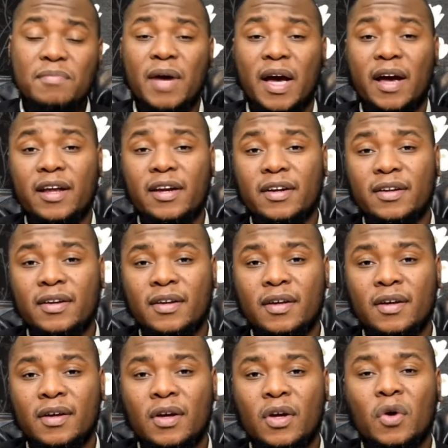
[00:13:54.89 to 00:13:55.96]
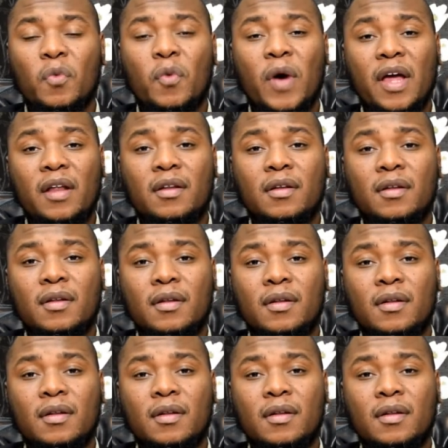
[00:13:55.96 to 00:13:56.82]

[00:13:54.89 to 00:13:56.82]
in mind when